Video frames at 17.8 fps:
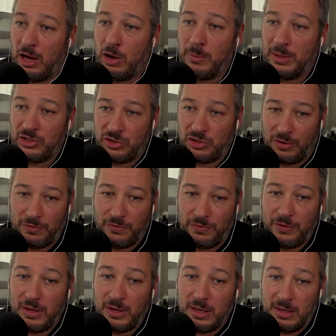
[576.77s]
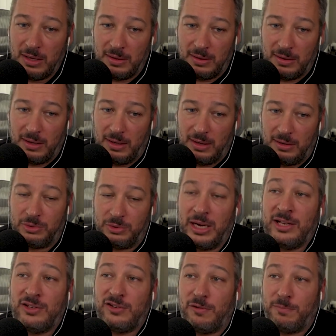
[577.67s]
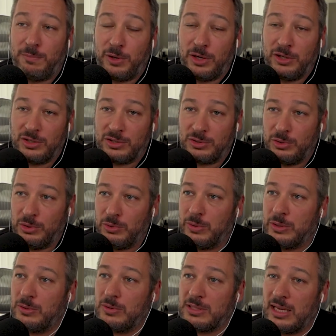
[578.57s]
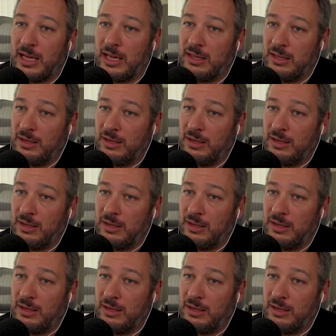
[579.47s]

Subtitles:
much of range of products do you want to sell.